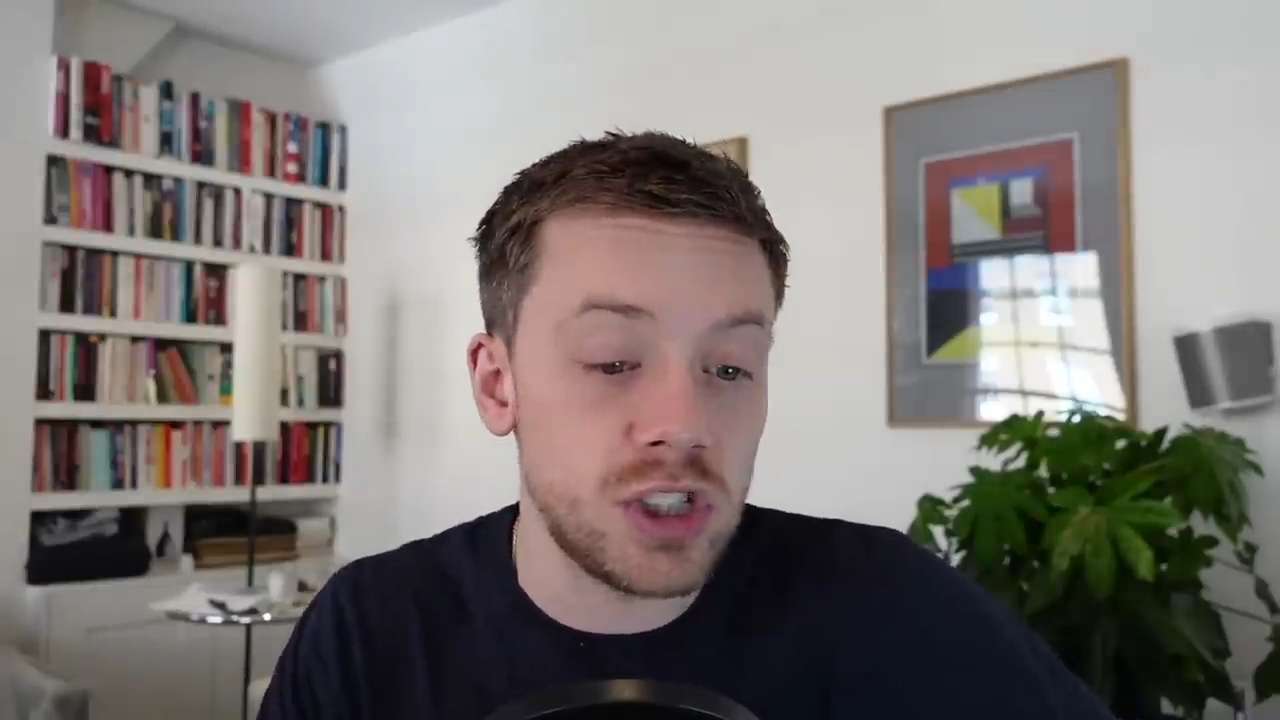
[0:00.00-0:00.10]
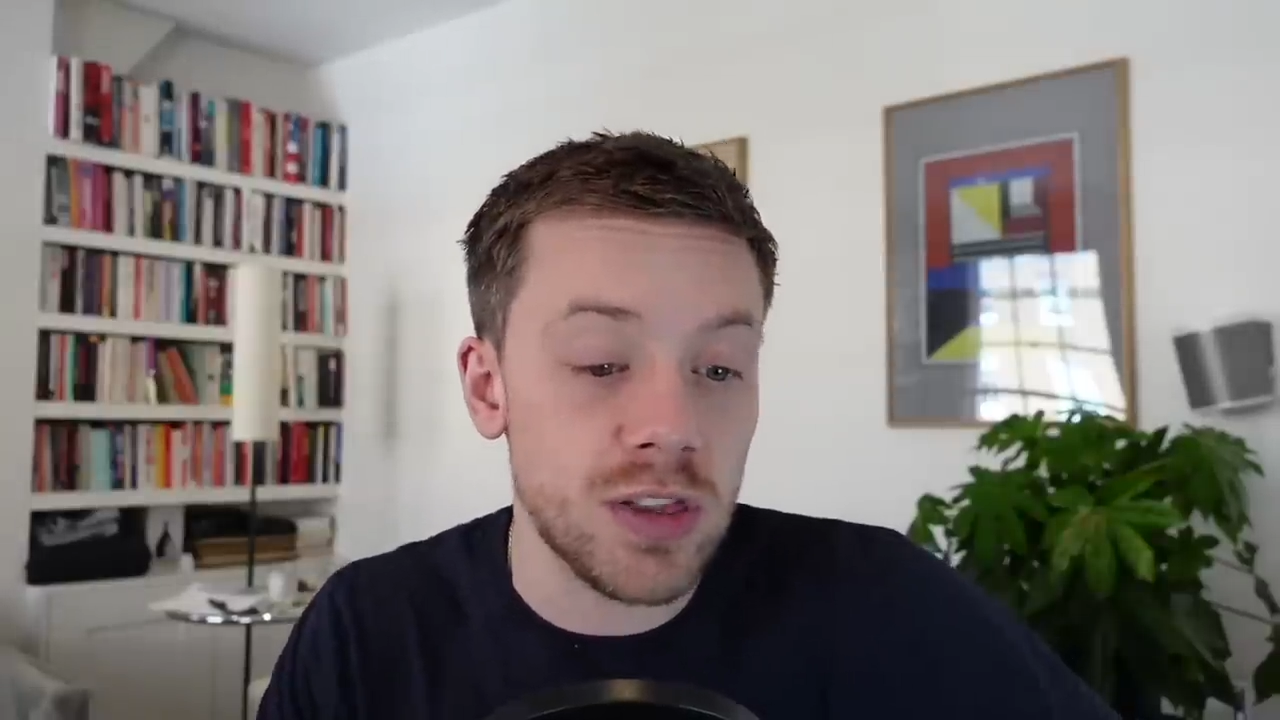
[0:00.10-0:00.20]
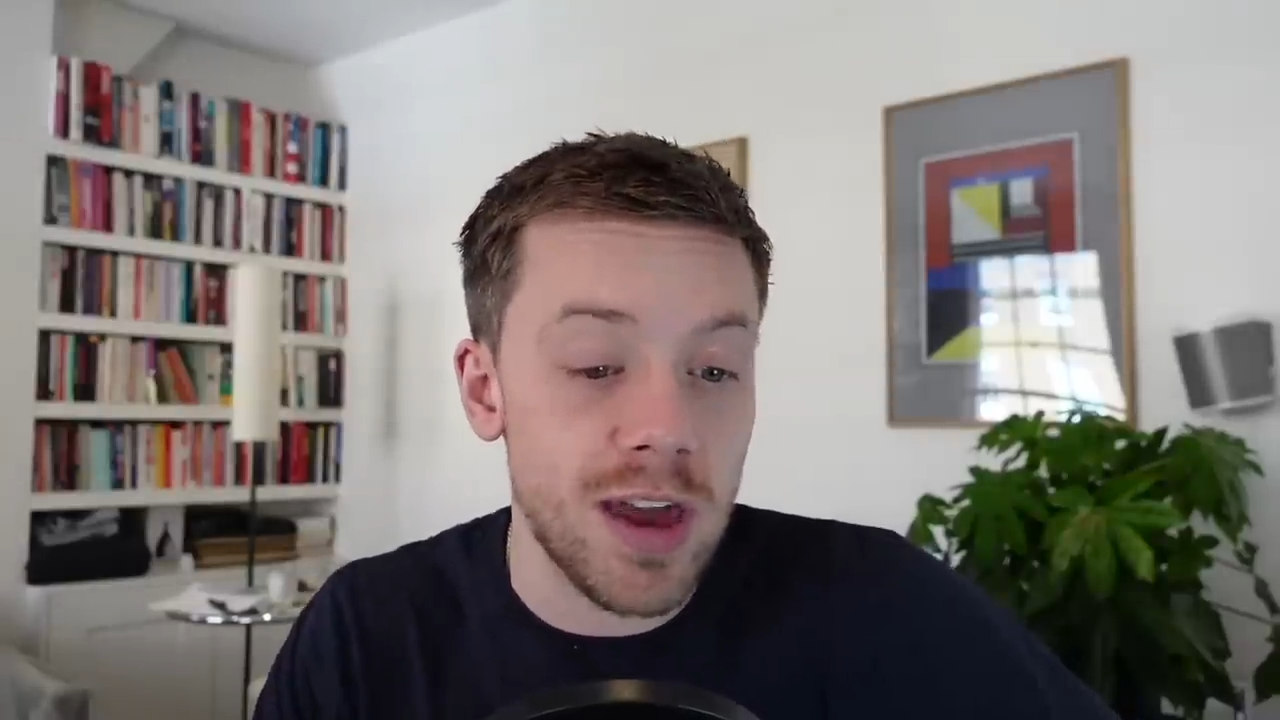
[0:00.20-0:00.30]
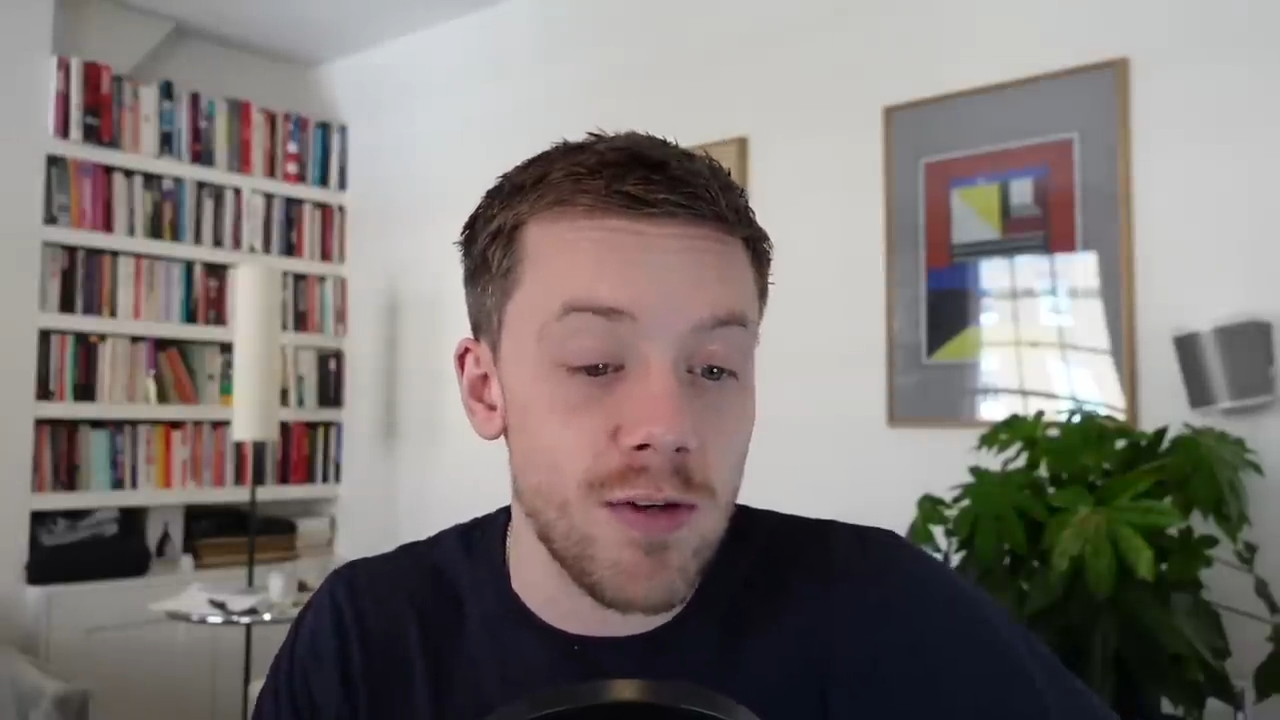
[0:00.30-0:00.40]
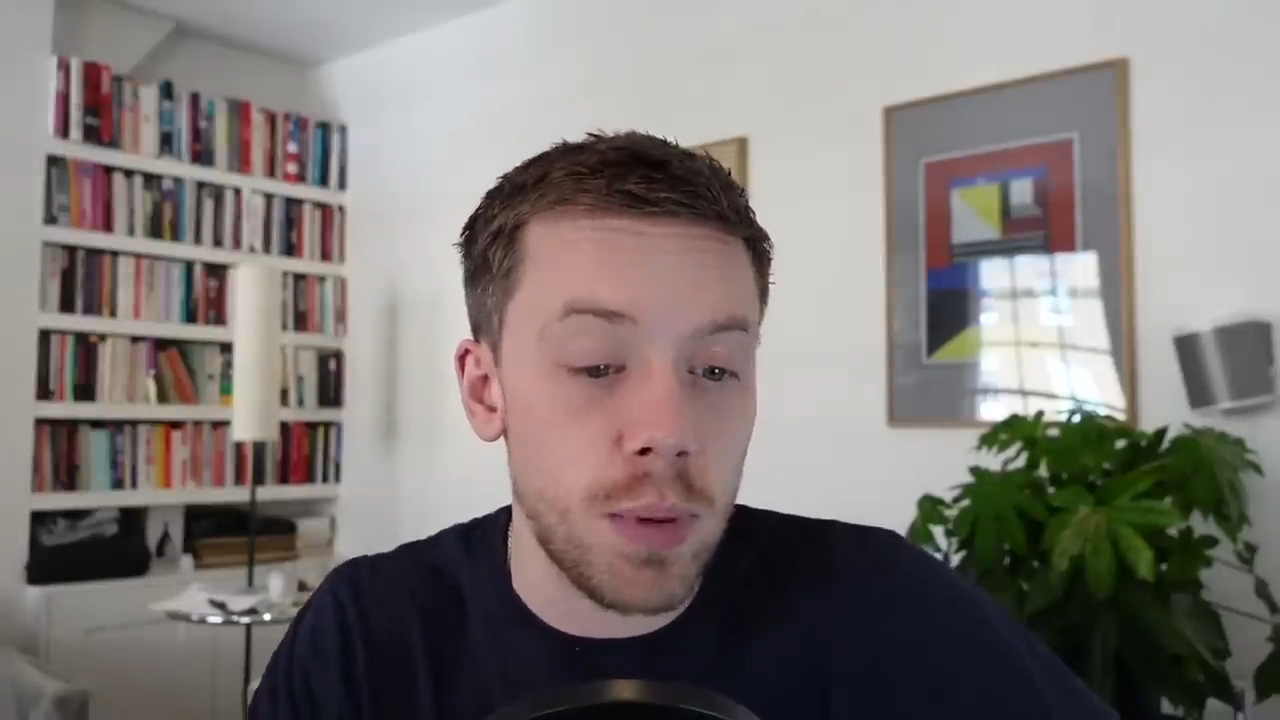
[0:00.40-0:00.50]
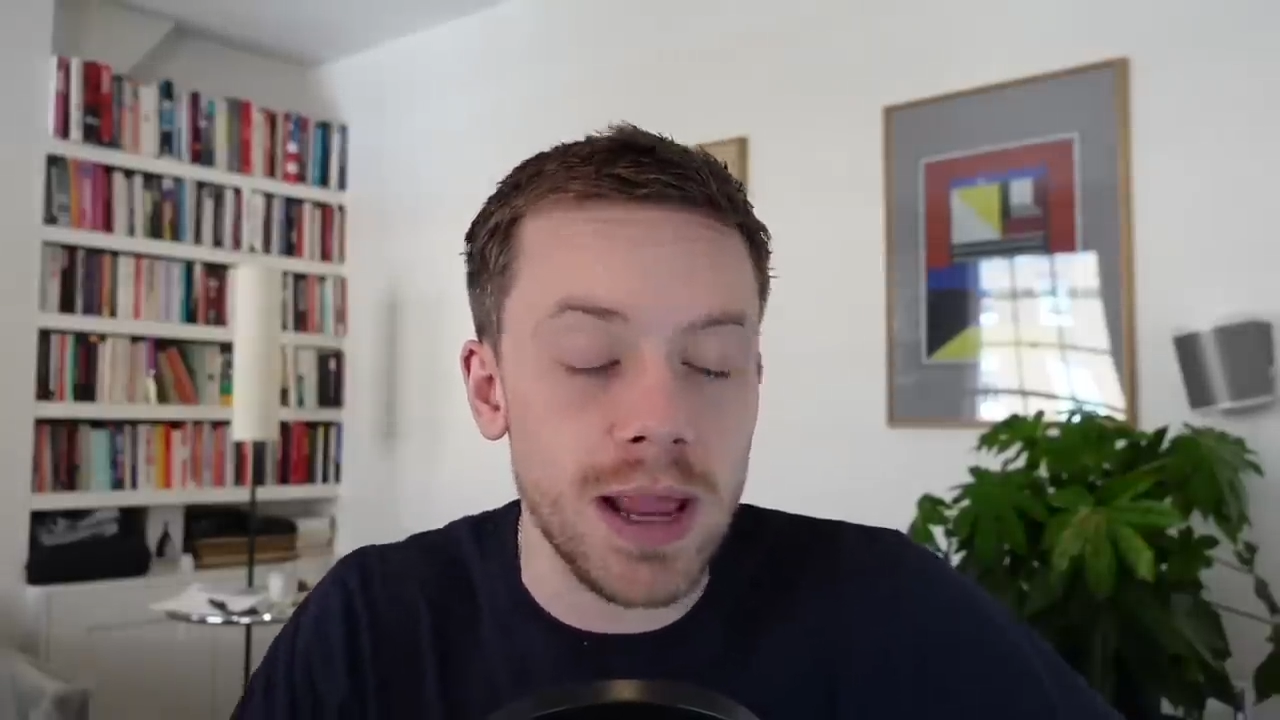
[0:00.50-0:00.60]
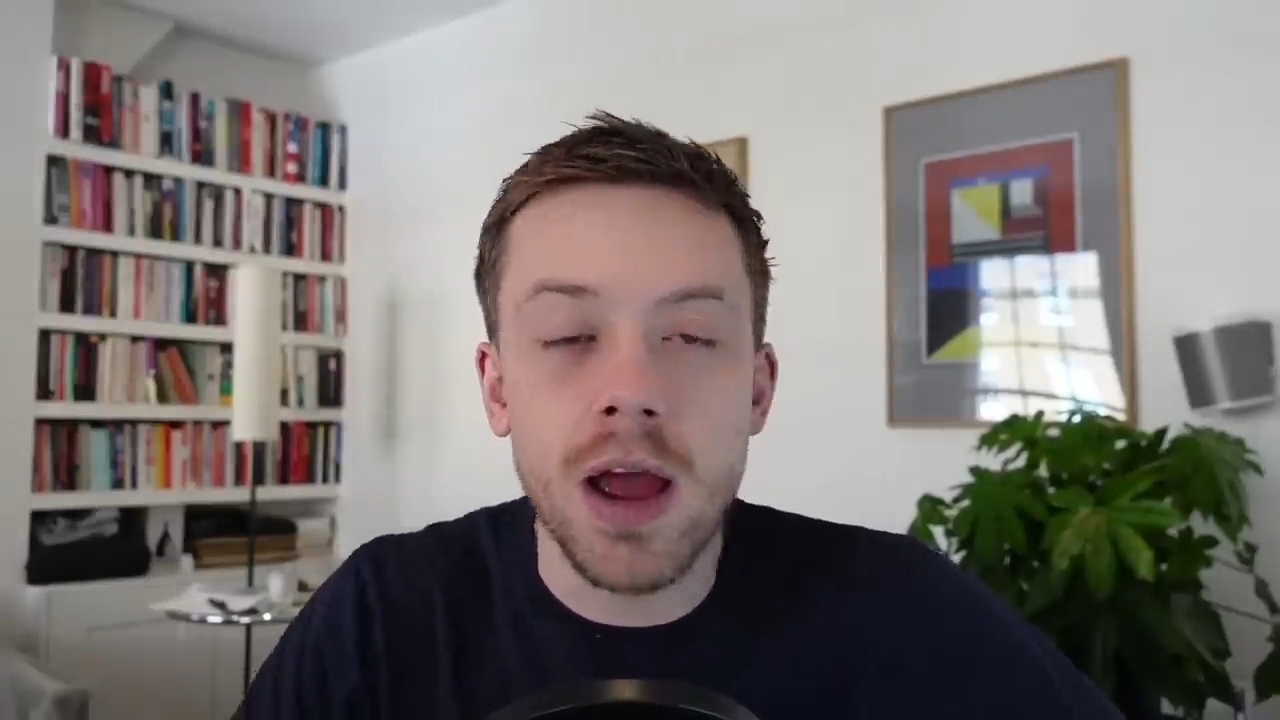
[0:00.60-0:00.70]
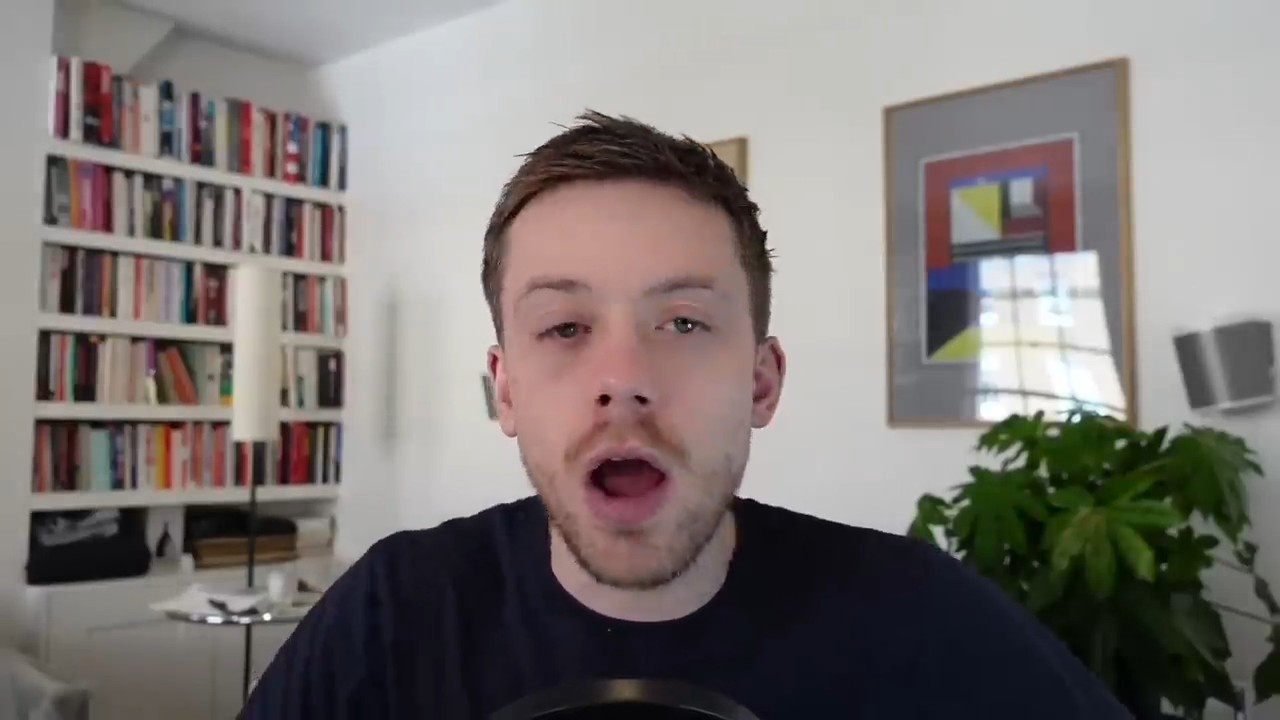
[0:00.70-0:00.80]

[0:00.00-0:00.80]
therapy.